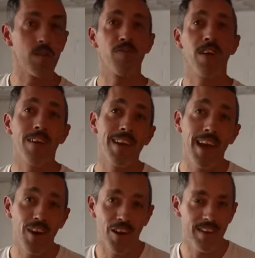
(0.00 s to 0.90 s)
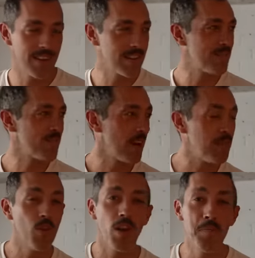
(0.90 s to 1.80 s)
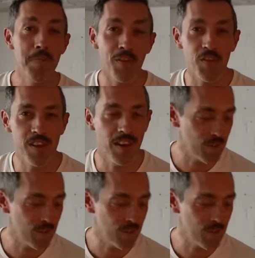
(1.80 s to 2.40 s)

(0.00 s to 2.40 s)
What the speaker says: looks very chaotic. I'm not a messy, I